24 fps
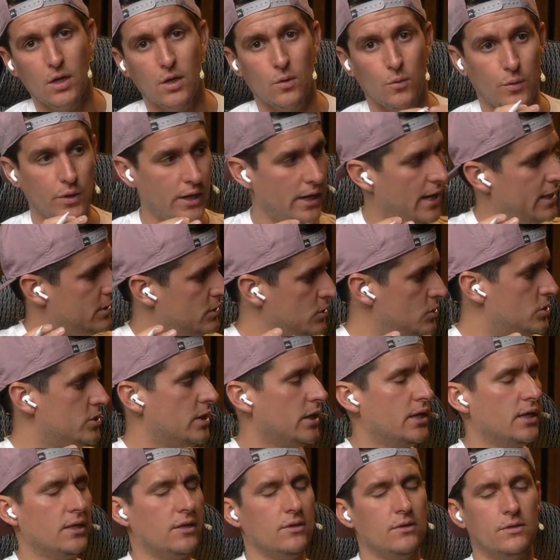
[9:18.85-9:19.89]
we have to
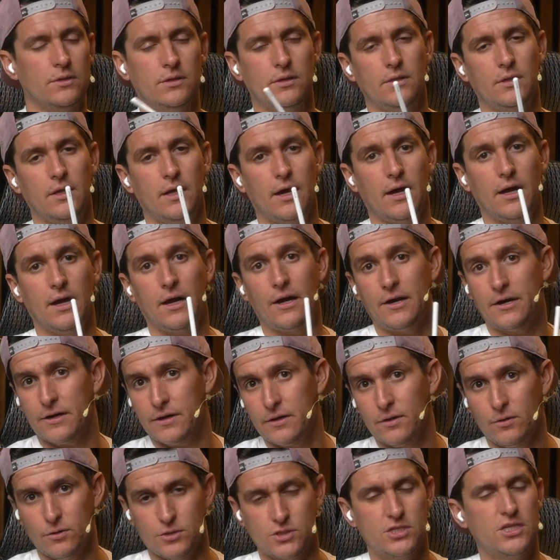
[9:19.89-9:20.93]
check it on our
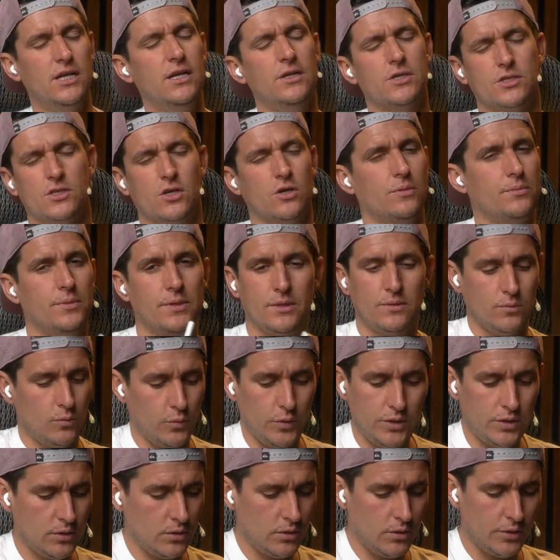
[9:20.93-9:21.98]
oscilloscope, but
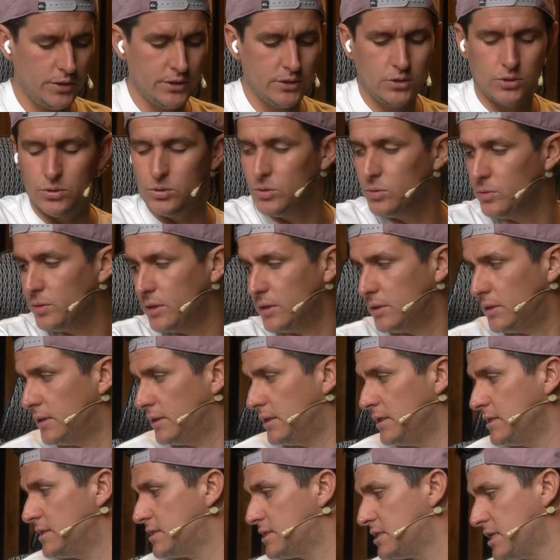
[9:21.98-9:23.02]
we don't going to do it
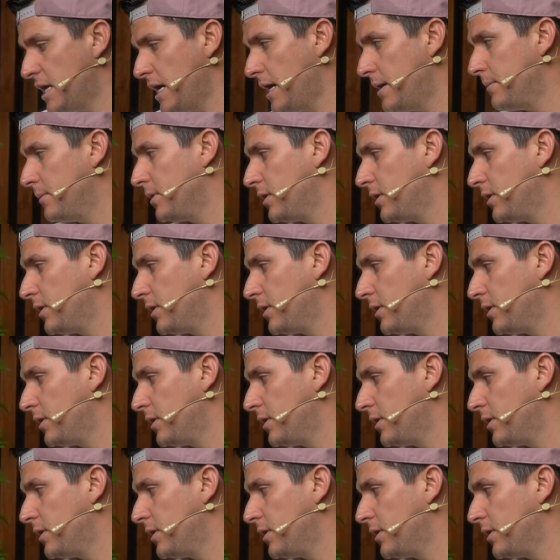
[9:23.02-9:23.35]
this time.